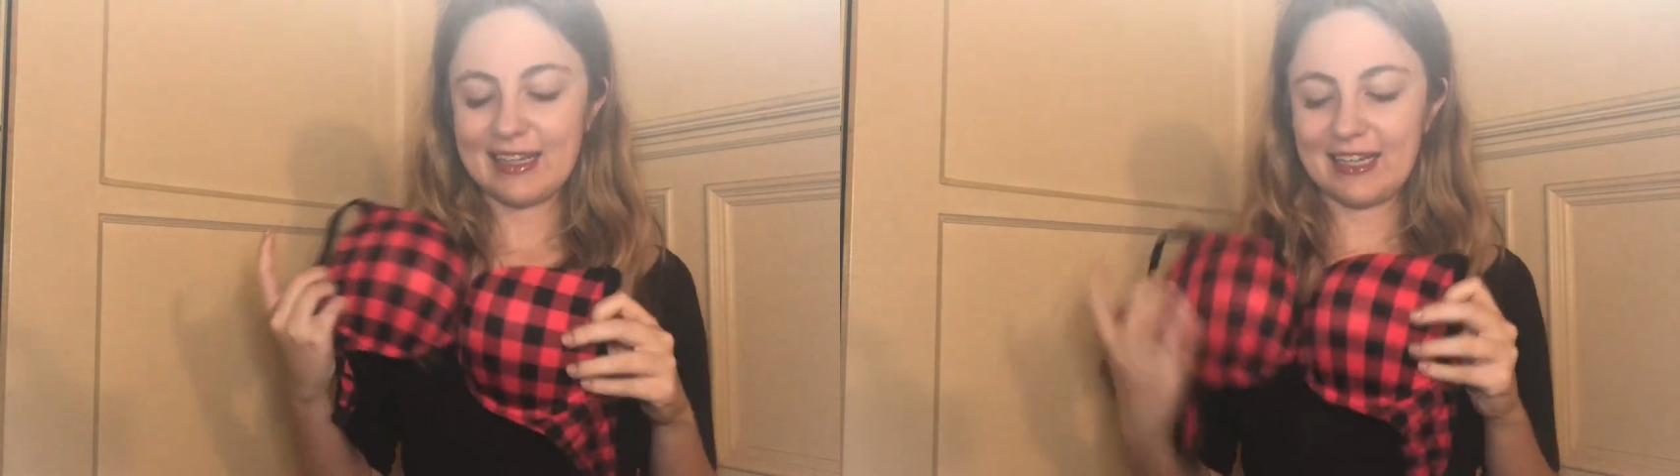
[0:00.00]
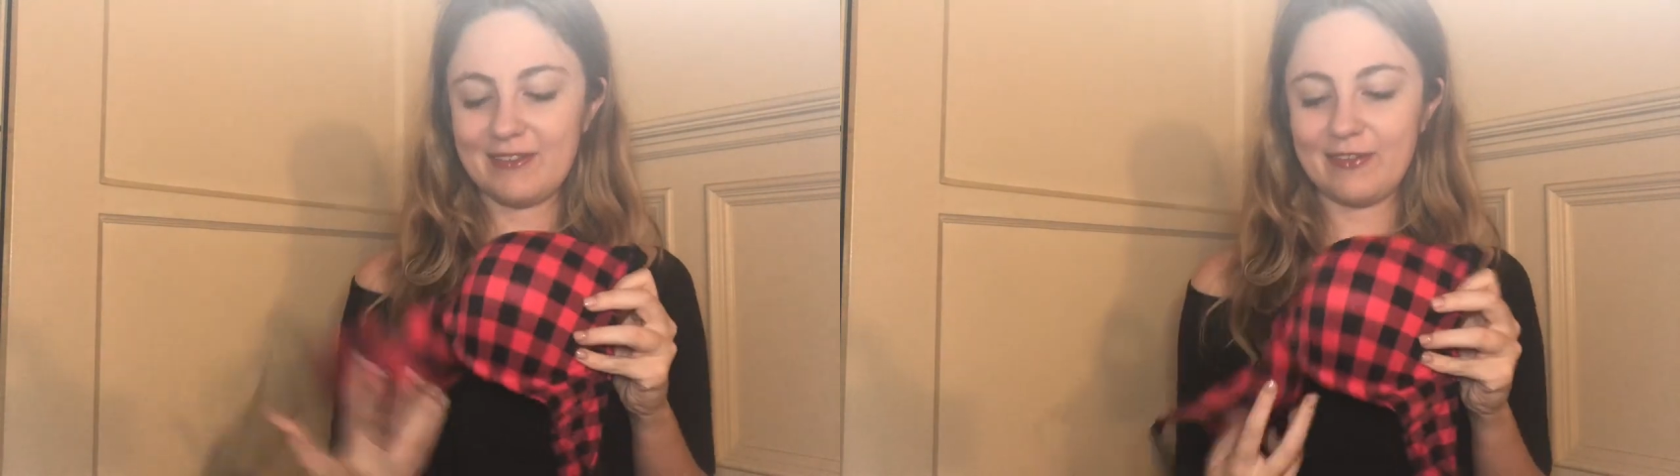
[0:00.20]

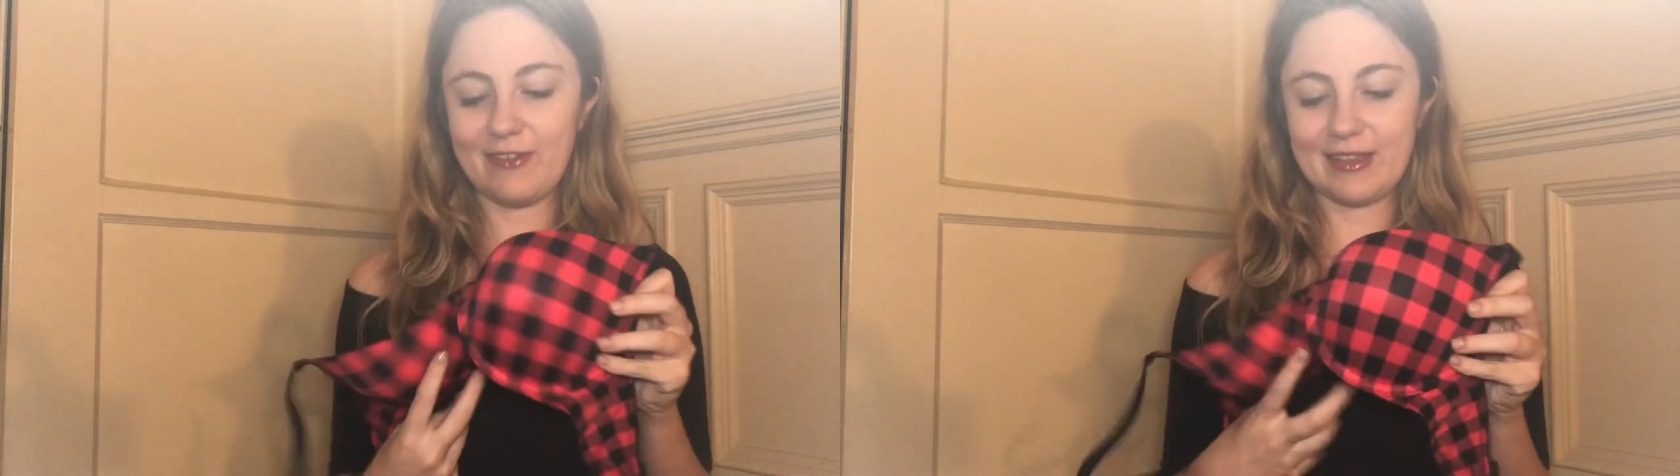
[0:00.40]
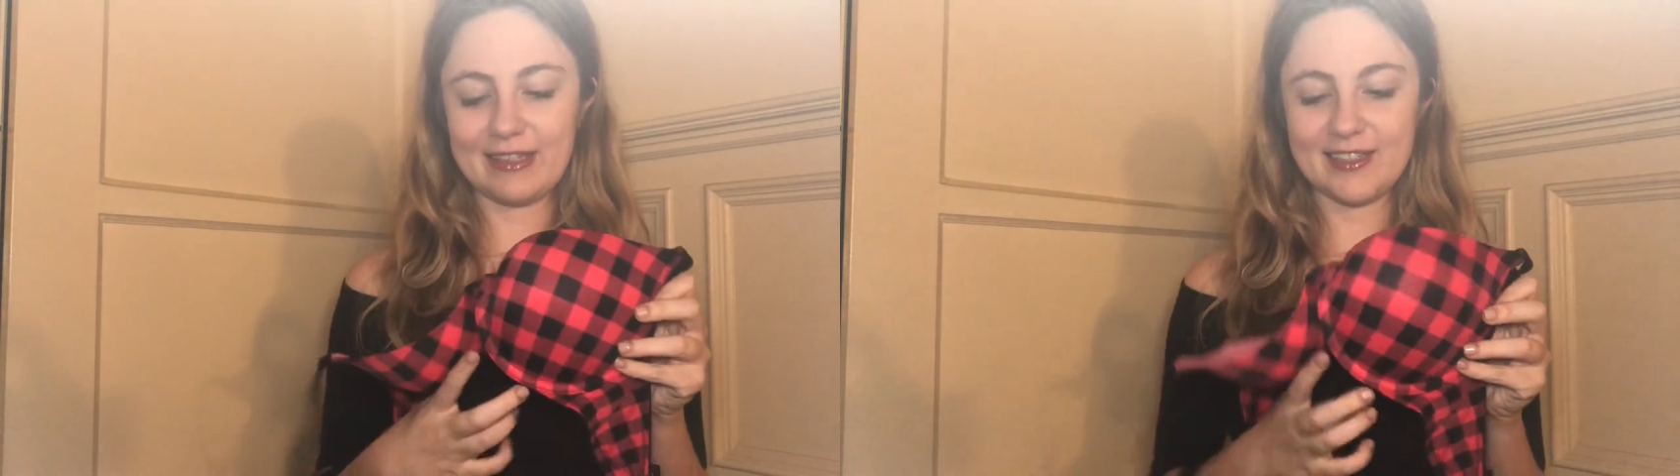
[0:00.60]
kind of a
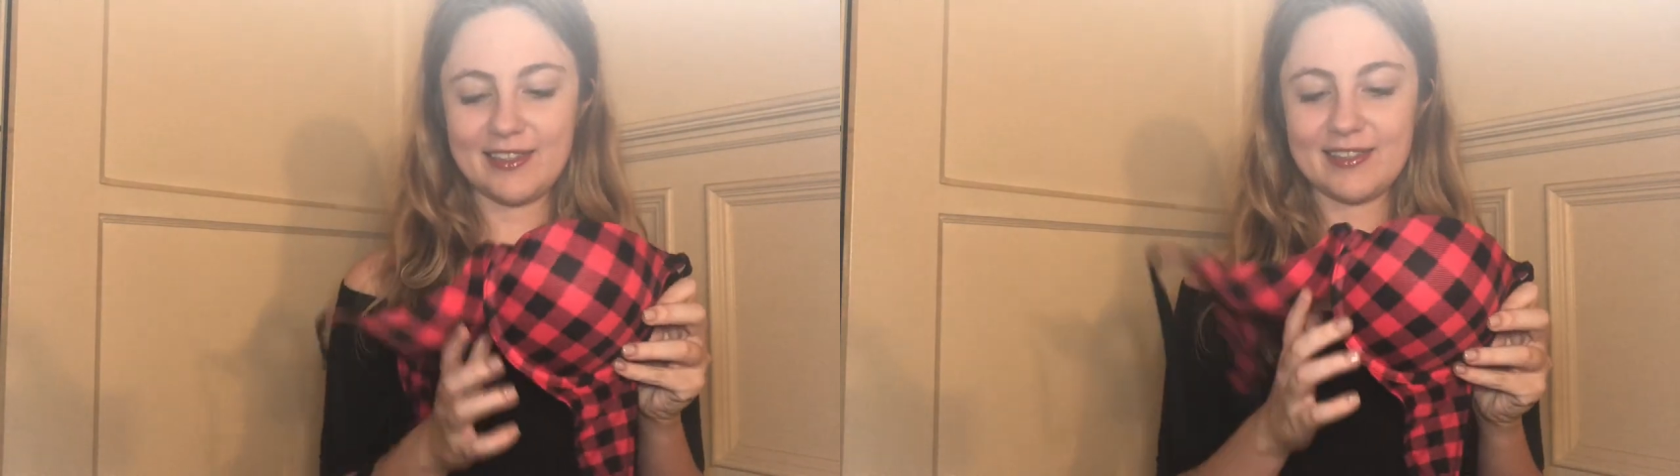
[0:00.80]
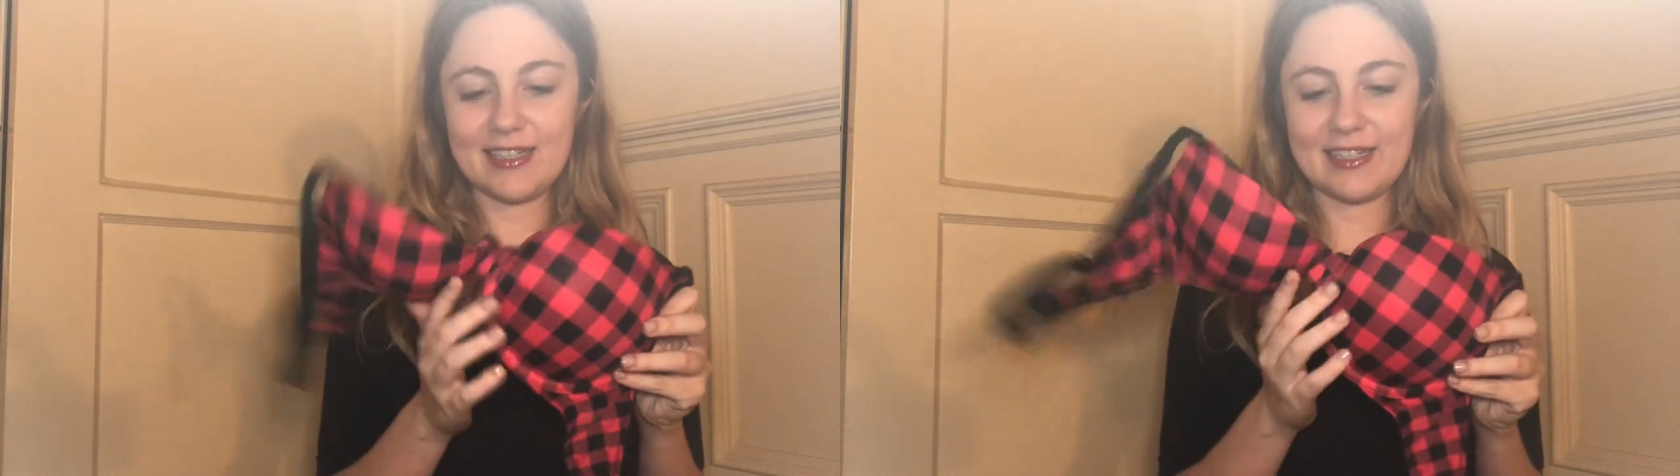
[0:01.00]
fun
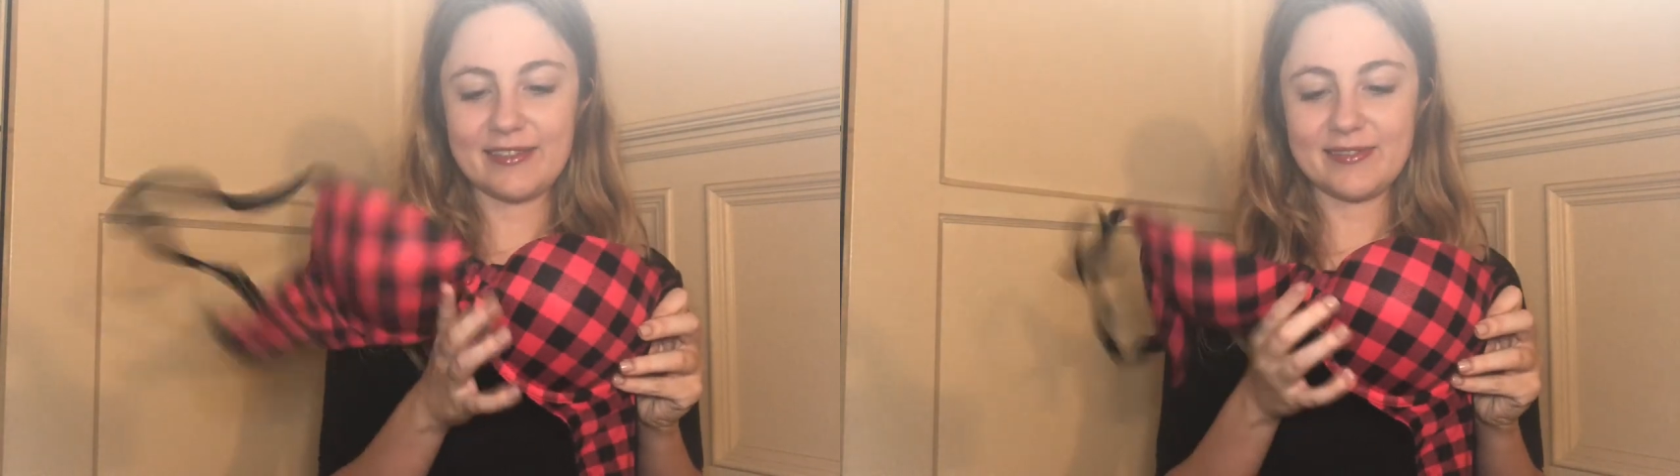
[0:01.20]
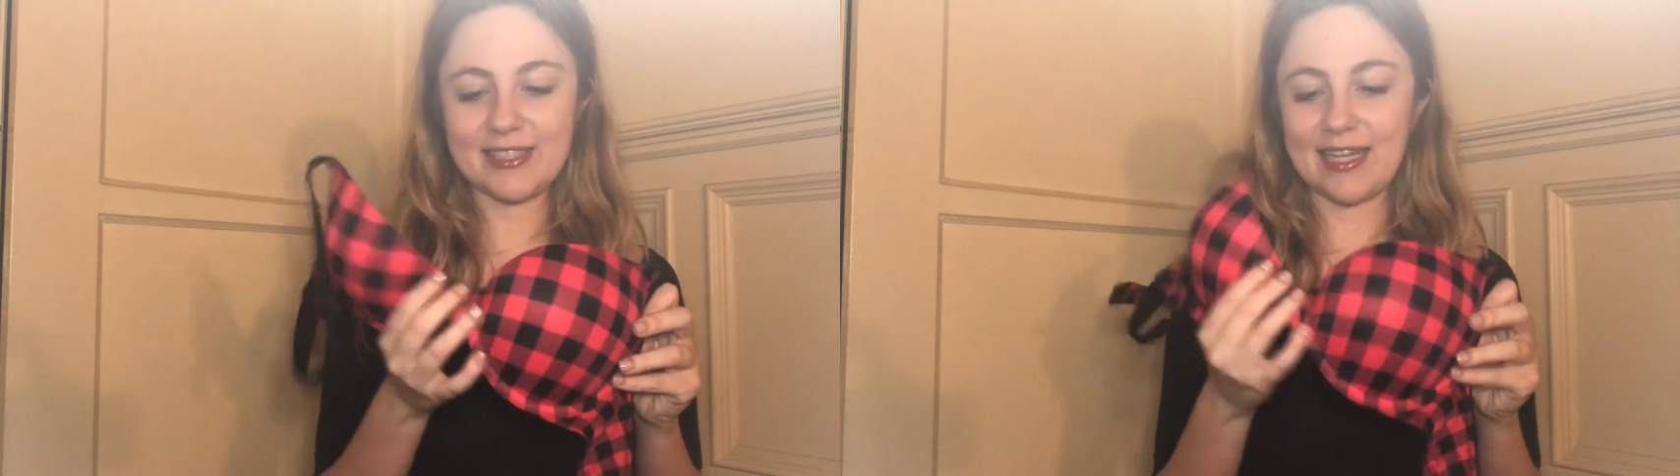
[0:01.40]
little, you know,